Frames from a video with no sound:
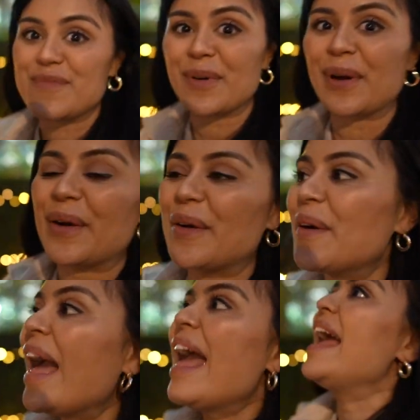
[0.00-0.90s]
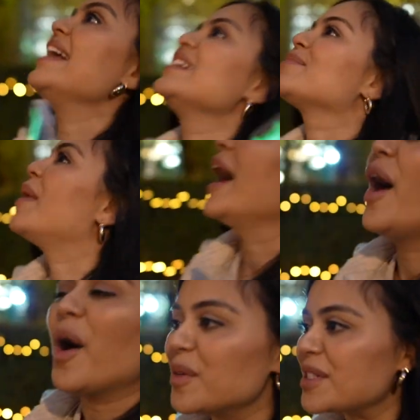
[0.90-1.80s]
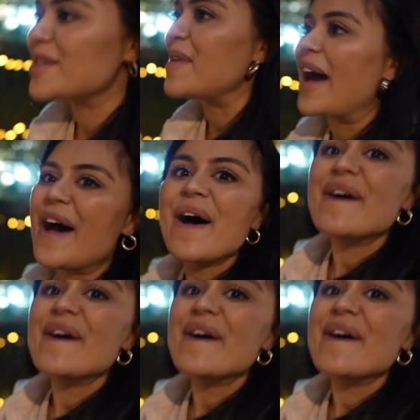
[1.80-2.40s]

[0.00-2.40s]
boil is my ultimate